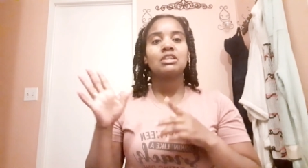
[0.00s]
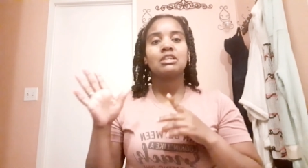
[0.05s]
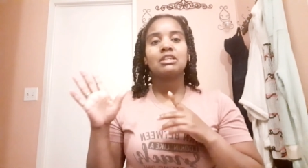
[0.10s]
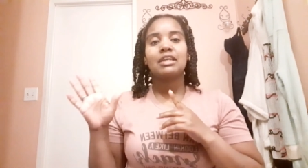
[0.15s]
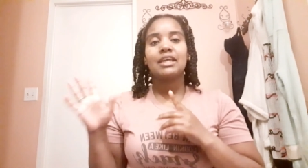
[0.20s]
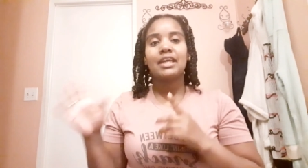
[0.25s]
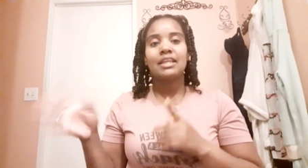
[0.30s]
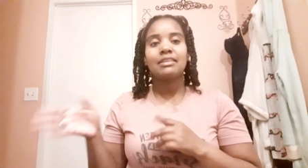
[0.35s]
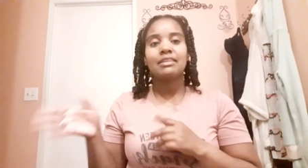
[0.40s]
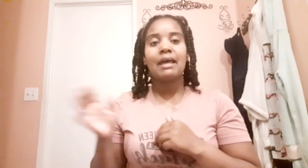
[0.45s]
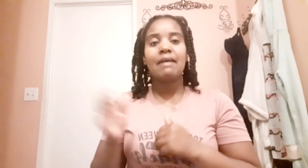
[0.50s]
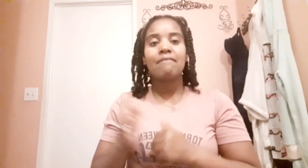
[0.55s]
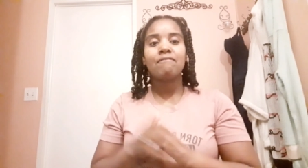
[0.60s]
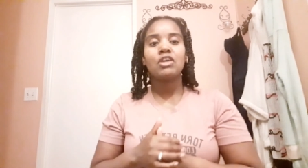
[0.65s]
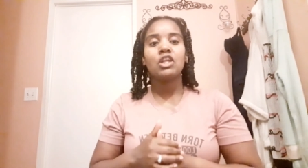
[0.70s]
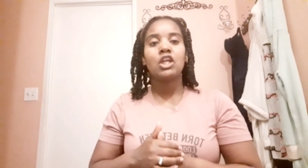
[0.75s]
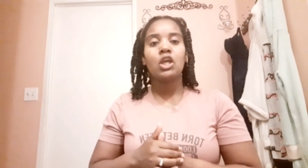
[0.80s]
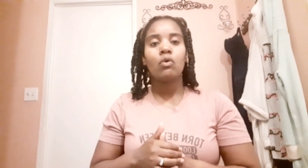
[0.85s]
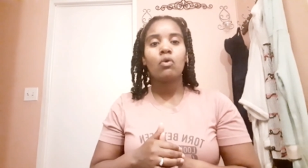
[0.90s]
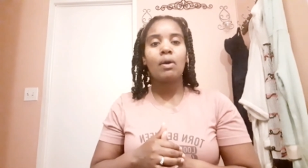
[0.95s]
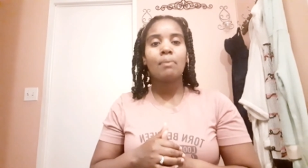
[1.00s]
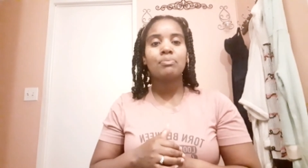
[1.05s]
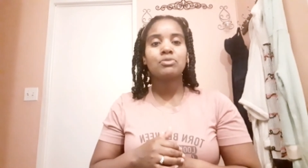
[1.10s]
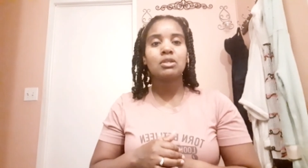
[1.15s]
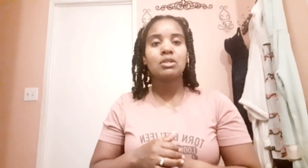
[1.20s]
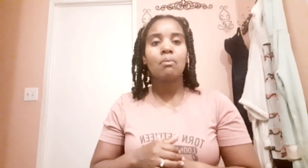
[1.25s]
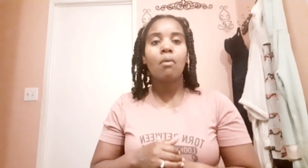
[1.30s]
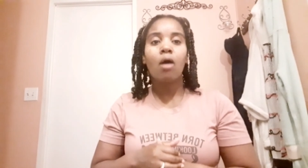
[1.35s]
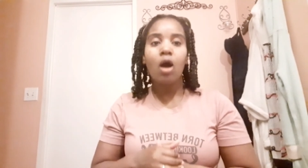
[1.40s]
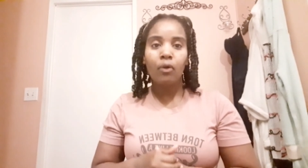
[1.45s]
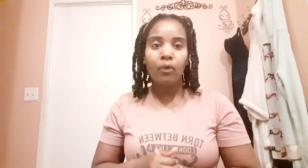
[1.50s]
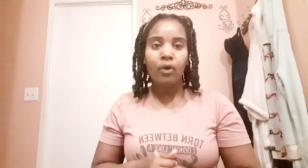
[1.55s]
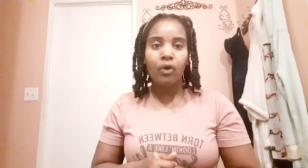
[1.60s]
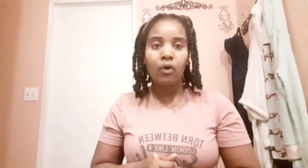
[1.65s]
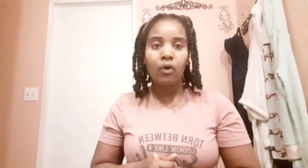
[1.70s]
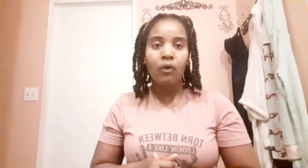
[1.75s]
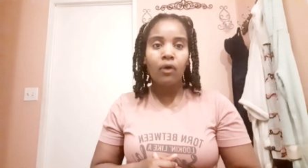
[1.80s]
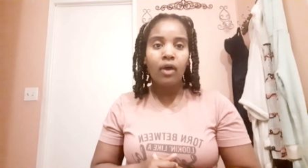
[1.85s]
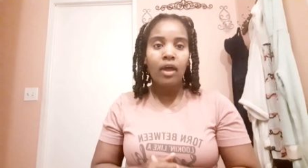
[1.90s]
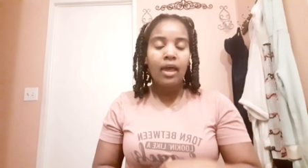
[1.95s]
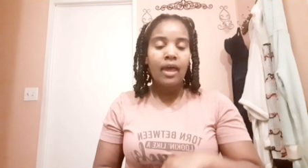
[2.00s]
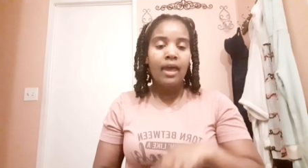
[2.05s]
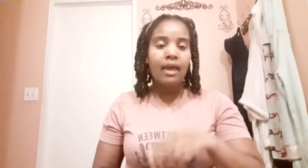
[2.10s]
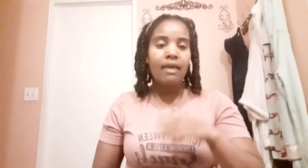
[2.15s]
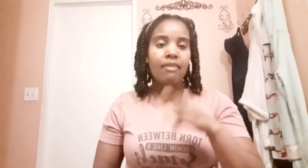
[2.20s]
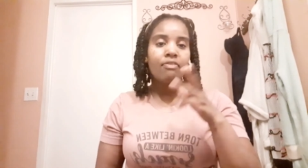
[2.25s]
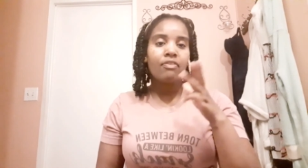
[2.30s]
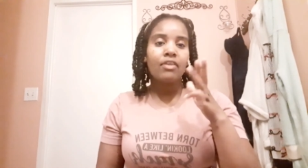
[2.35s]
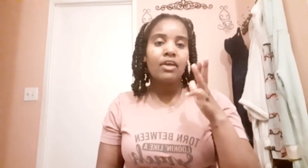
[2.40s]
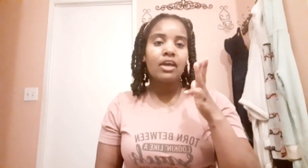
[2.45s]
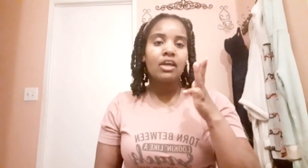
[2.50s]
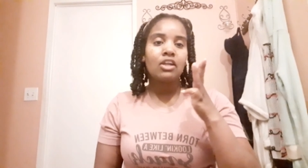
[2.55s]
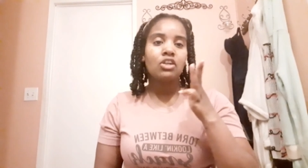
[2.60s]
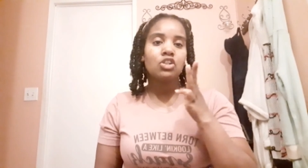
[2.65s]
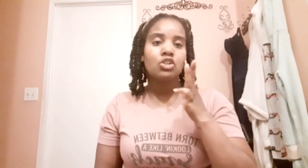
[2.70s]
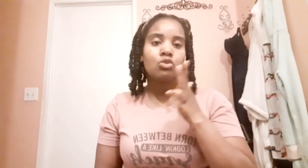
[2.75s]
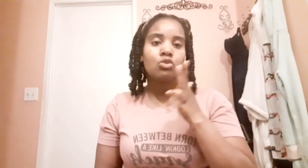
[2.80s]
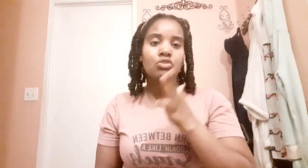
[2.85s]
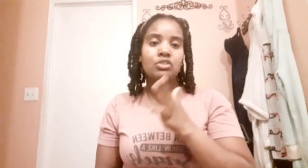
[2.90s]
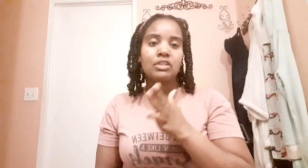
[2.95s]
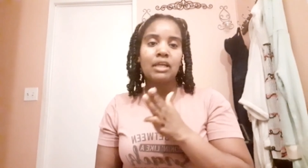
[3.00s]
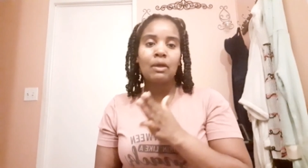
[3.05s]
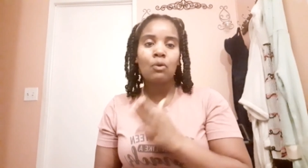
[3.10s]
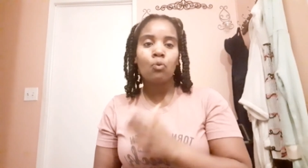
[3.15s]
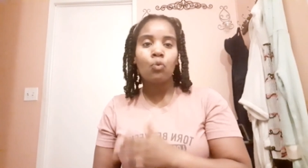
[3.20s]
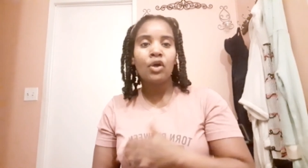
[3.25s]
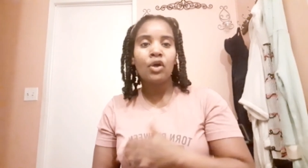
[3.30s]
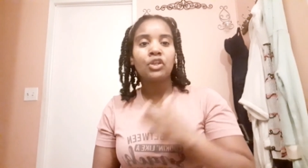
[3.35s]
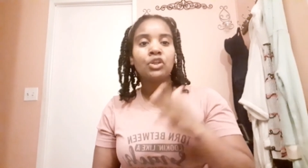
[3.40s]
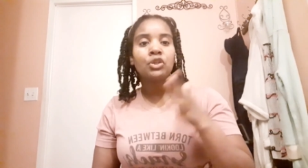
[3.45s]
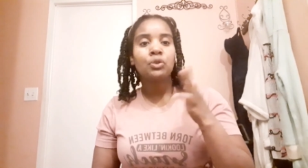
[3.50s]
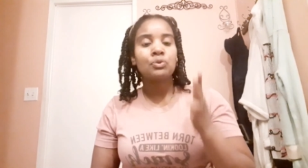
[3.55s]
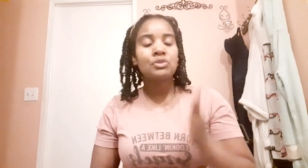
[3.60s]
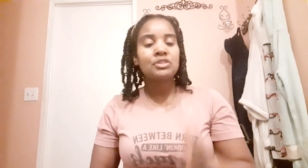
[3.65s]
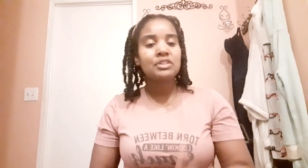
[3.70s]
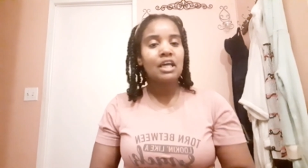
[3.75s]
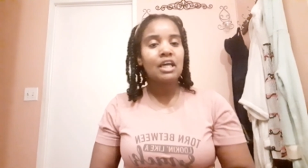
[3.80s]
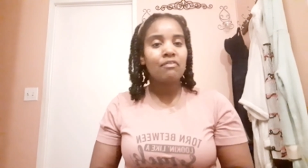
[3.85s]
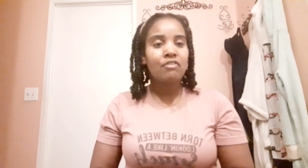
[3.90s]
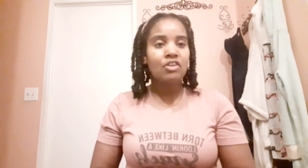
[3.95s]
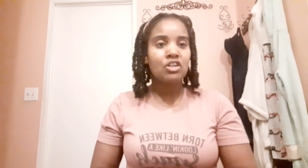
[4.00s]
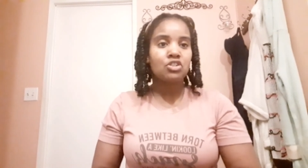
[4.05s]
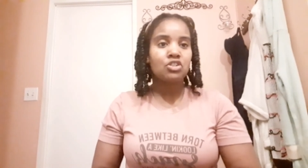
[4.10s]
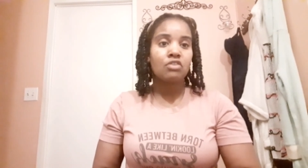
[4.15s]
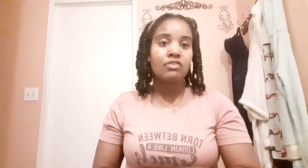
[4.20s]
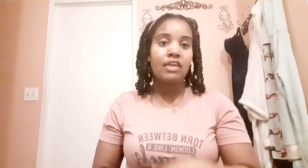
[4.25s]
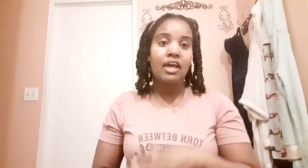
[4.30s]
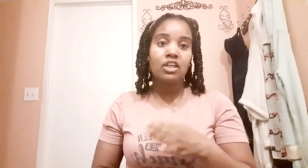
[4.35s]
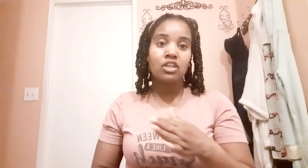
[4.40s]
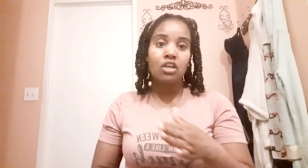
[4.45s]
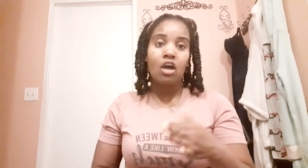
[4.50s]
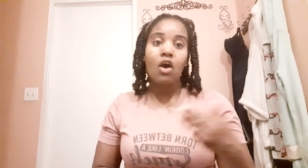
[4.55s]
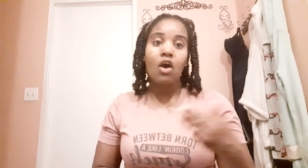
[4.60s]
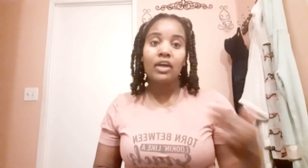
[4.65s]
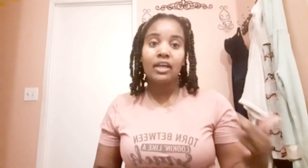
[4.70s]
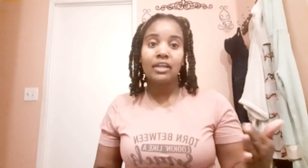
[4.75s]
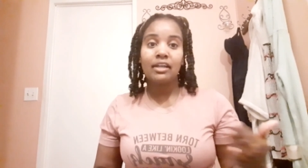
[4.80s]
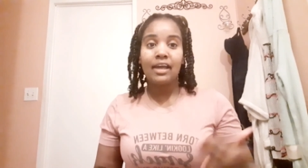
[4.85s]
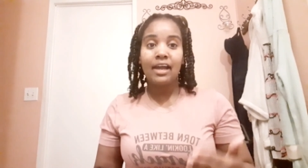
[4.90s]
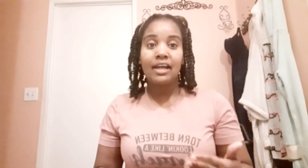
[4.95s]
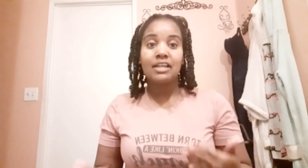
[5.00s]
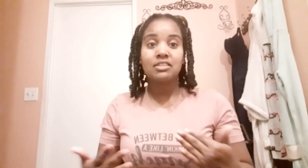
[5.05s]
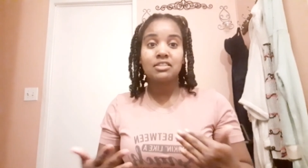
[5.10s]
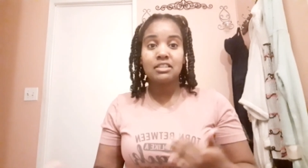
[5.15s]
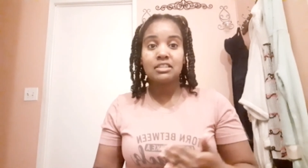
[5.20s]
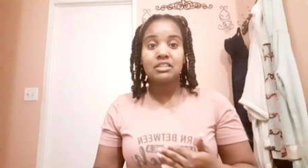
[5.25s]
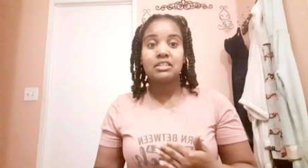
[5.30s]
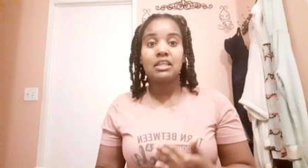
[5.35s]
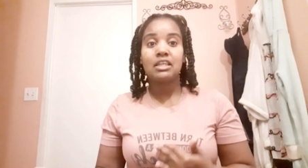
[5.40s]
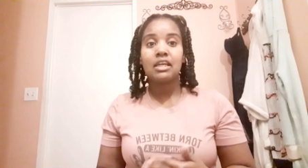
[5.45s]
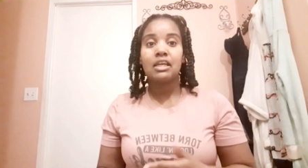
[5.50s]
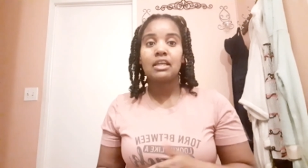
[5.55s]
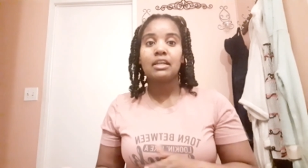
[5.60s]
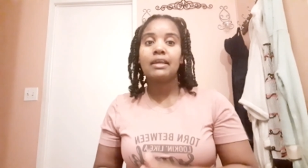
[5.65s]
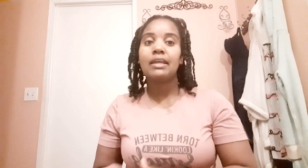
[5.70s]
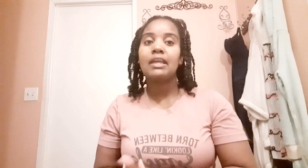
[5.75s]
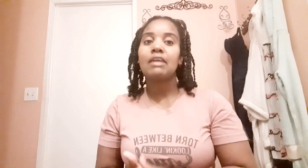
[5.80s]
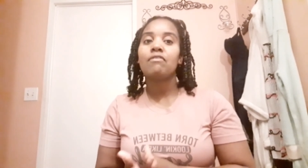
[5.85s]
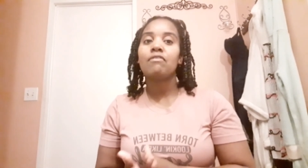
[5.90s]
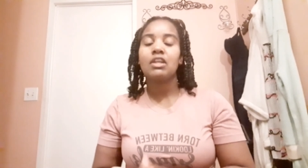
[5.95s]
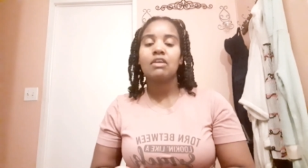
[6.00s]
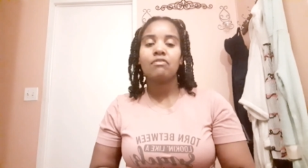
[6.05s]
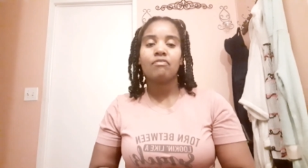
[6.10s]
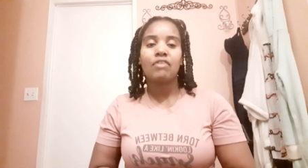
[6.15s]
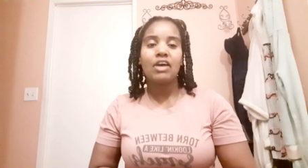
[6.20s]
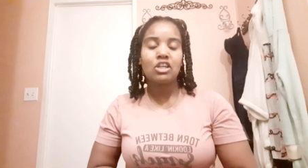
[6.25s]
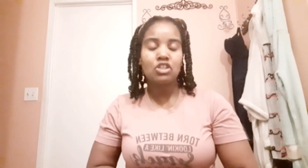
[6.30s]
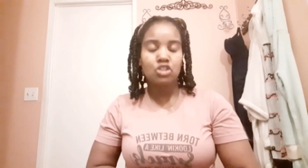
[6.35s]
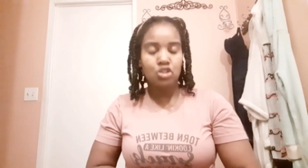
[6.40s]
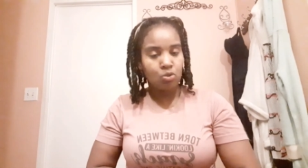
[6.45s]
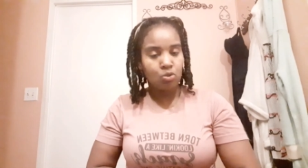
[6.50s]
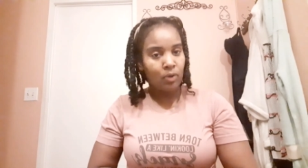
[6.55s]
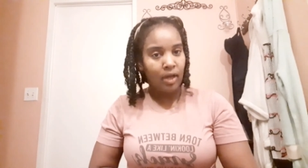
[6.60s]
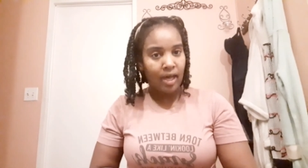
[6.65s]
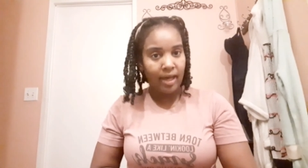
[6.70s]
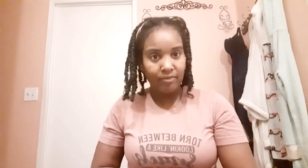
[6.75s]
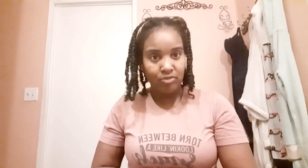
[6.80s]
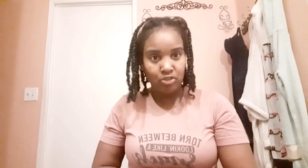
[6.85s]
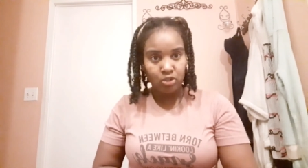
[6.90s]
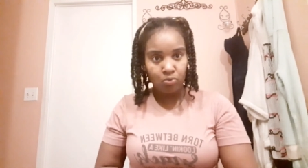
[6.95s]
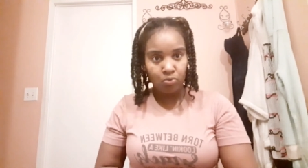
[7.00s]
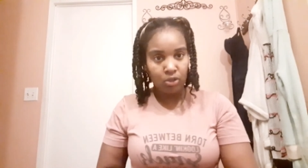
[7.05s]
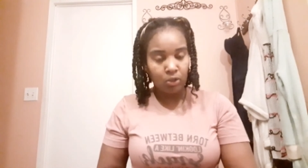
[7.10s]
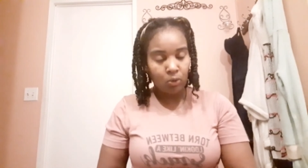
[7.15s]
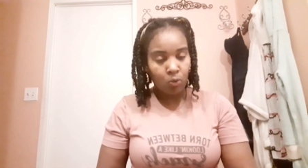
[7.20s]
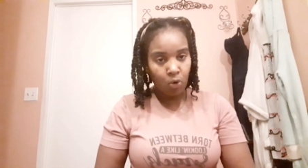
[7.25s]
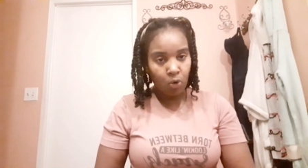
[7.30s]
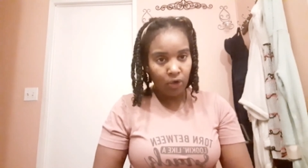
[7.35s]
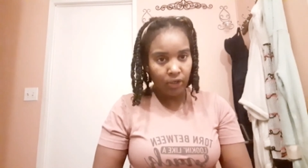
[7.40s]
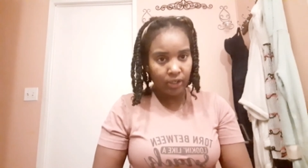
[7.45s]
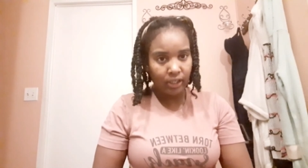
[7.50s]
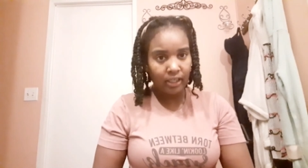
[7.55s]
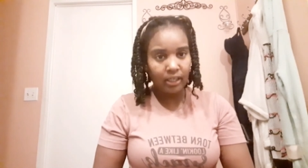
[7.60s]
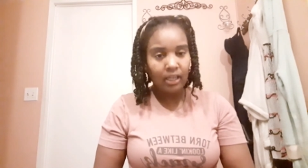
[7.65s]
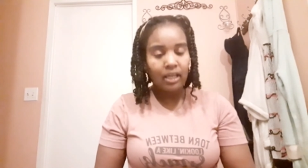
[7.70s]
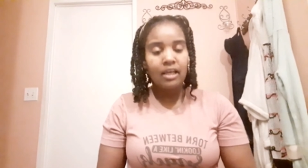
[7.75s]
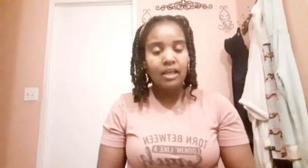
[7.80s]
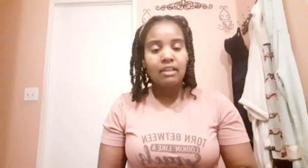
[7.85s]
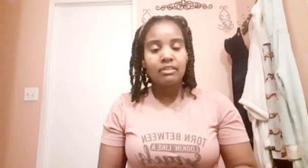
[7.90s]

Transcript: hit that video up tomorrow and then do day 1 through 7 so that y'all can actually see it, even if I do have to record it.